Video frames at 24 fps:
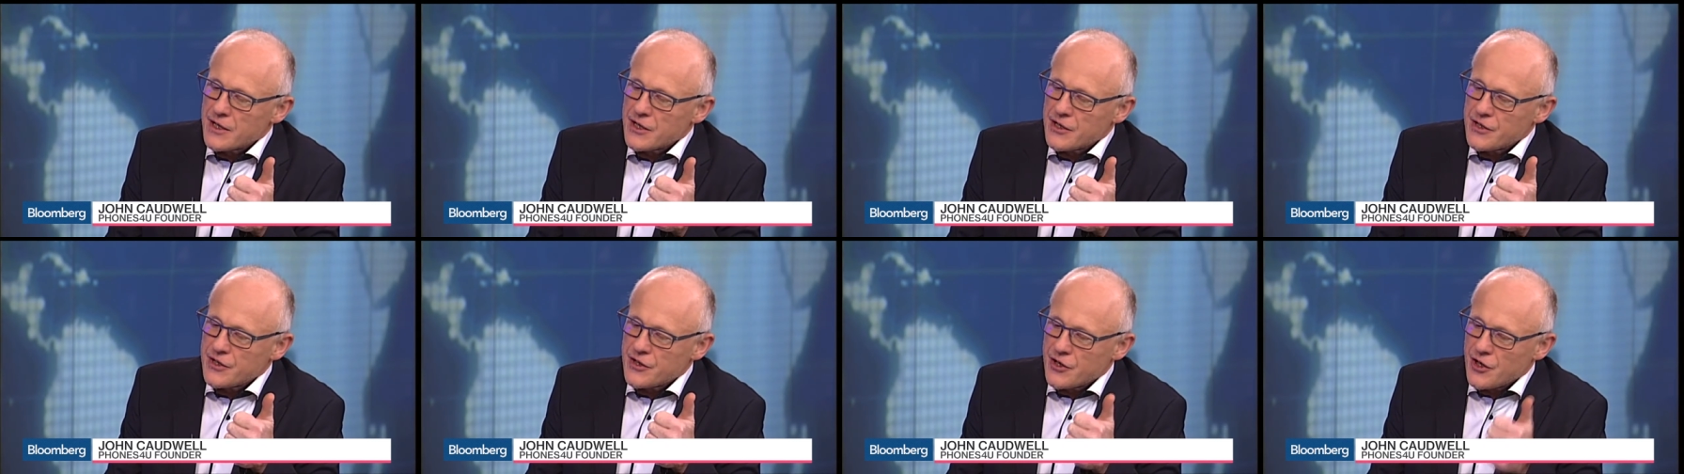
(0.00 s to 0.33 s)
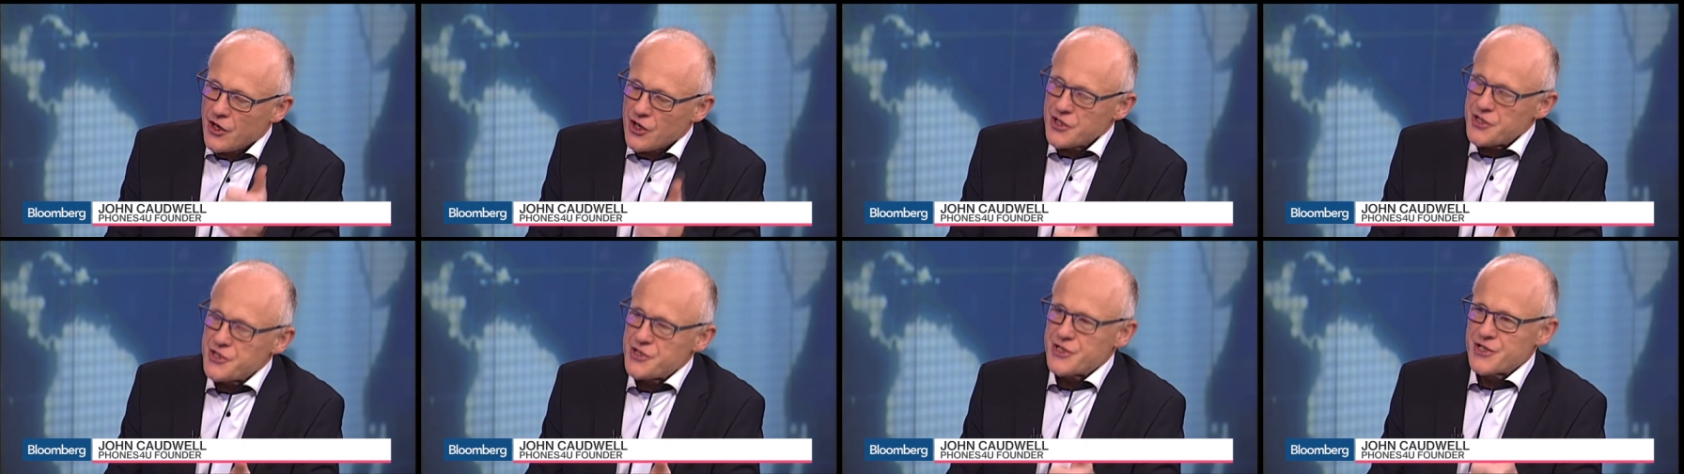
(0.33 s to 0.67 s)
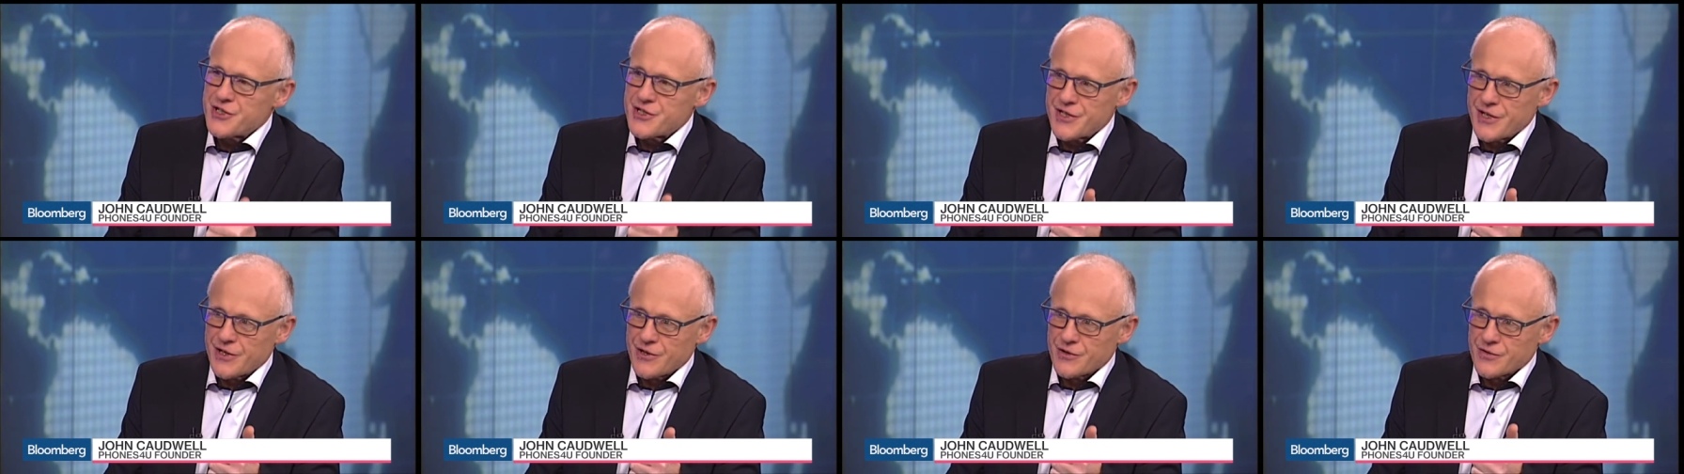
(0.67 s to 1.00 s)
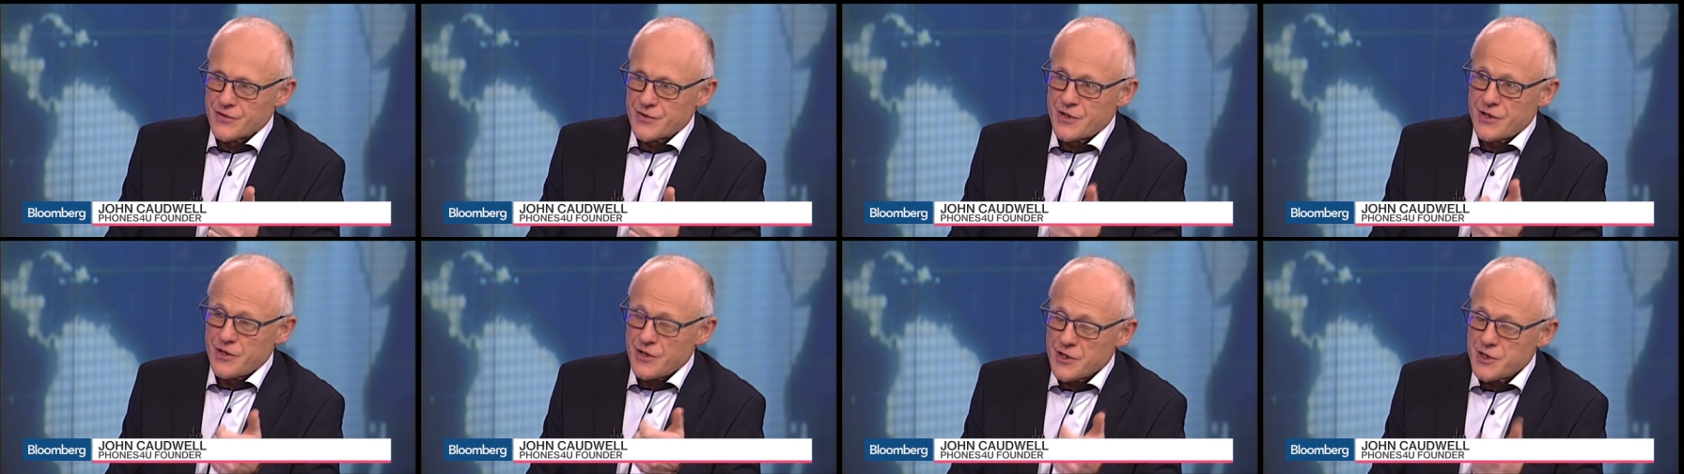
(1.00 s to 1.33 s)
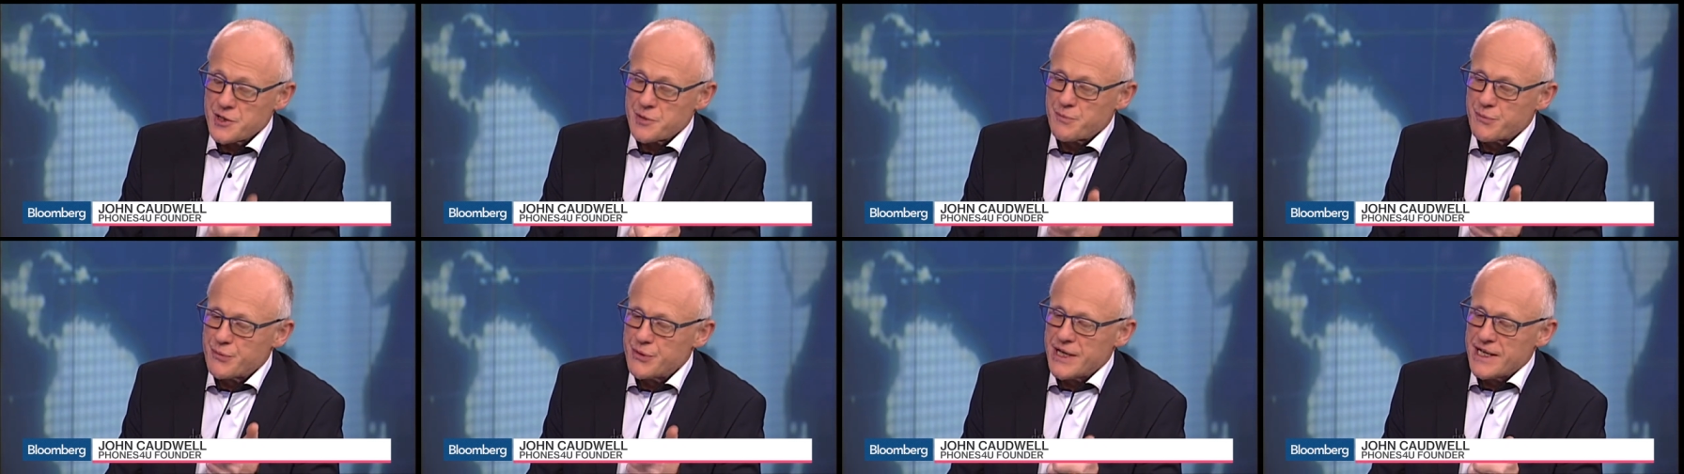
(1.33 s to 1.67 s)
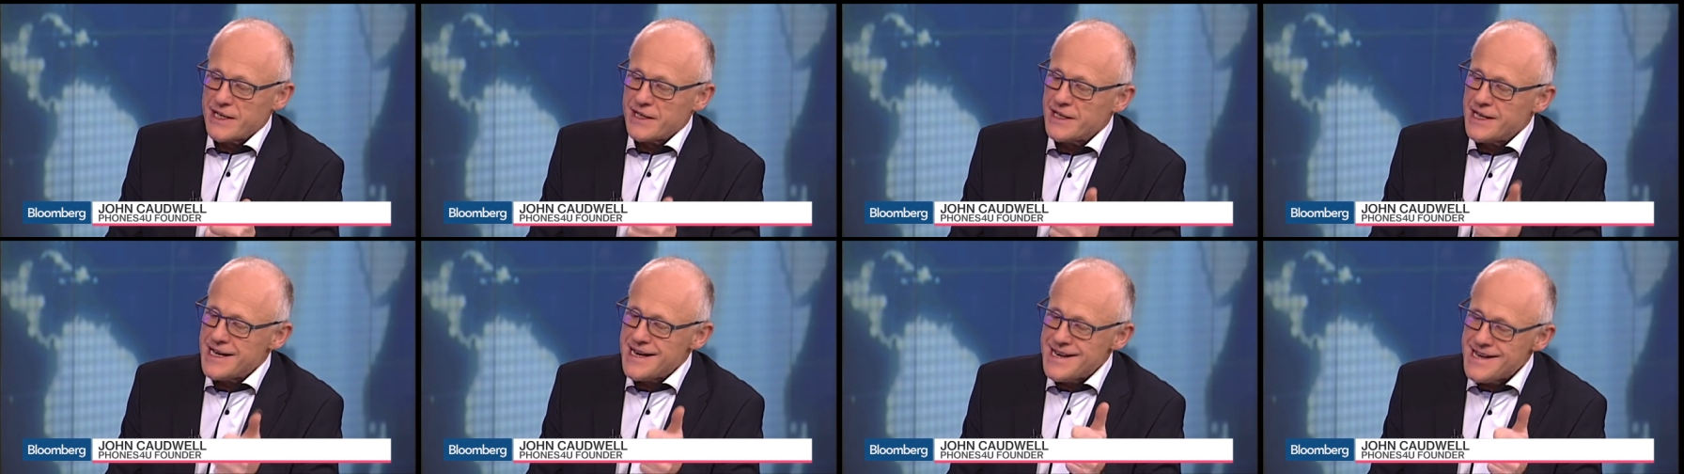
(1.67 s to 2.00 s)
cost
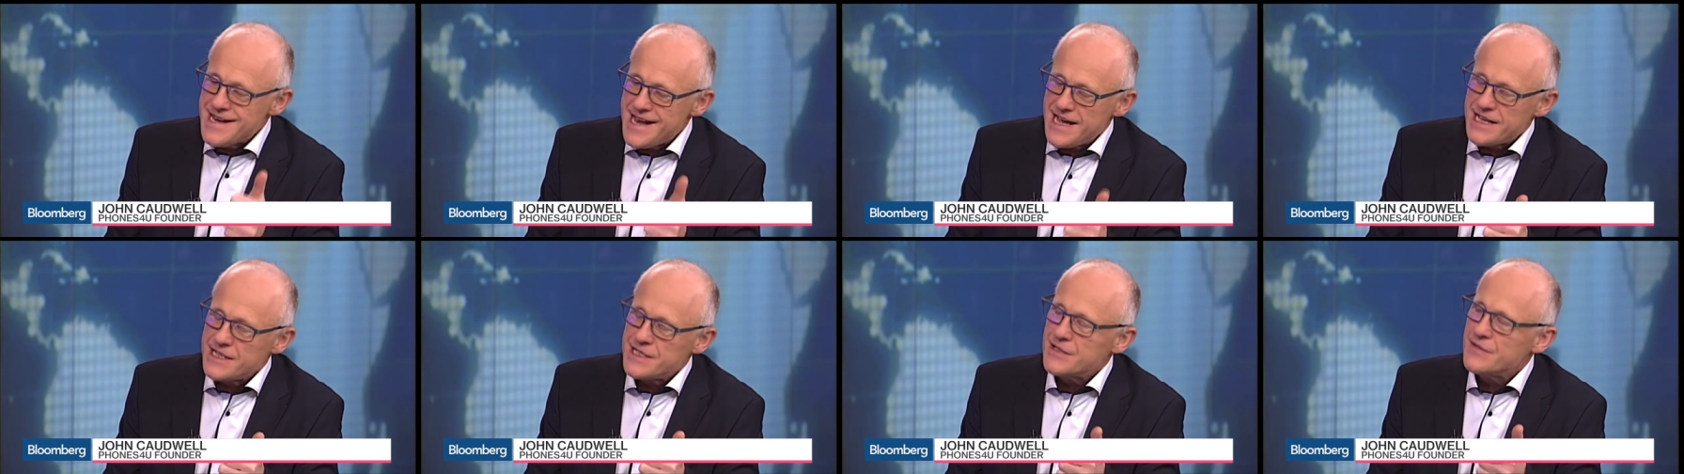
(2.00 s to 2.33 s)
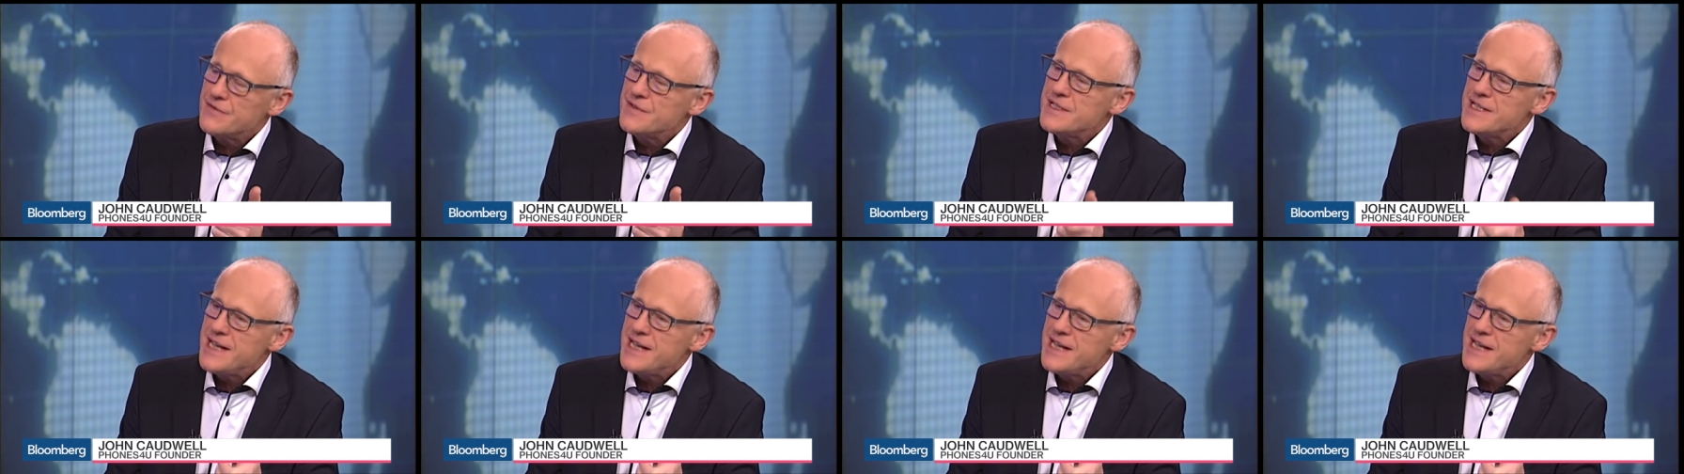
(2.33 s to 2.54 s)
Britain a net of